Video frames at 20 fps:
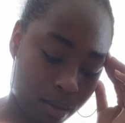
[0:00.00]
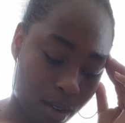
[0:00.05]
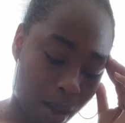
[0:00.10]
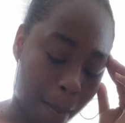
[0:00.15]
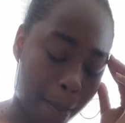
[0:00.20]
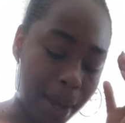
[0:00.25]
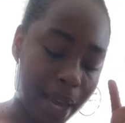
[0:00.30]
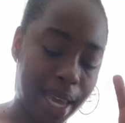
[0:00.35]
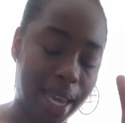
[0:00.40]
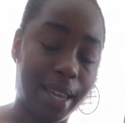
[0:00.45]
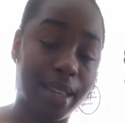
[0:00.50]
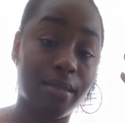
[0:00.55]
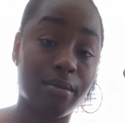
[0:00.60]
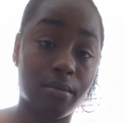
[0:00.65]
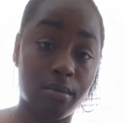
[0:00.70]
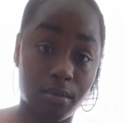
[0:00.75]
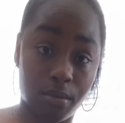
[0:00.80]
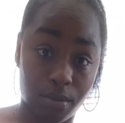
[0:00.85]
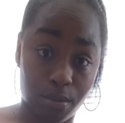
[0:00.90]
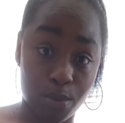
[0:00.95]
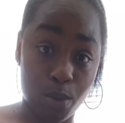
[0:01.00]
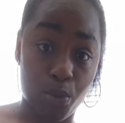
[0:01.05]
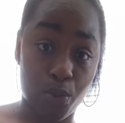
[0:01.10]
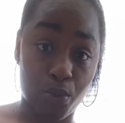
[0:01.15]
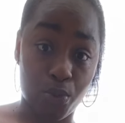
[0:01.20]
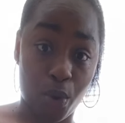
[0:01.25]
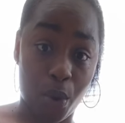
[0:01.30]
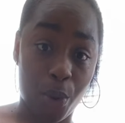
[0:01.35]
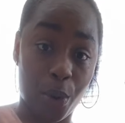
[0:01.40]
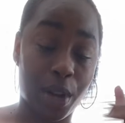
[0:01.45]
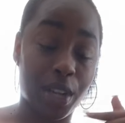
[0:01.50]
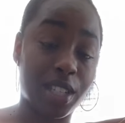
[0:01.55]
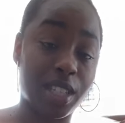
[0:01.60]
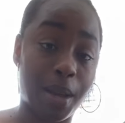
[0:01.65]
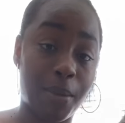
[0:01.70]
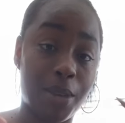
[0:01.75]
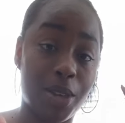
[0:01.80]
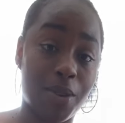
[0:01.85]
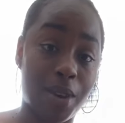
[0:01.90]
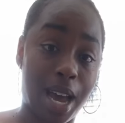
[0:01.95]
but moving forward,
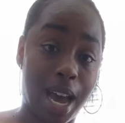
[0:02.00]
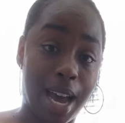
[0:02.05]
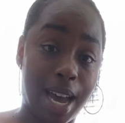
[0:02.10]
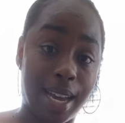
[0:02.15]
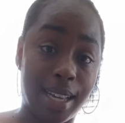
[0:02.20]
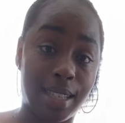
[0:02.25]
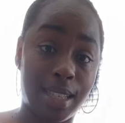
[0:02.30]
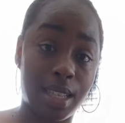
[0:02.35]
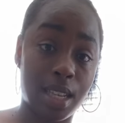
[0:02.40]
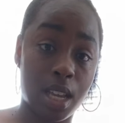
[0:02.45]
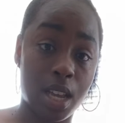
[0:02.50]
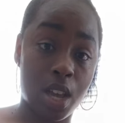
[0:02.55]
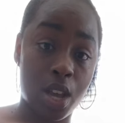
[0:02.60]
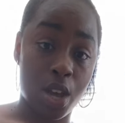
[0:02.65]
some of you guys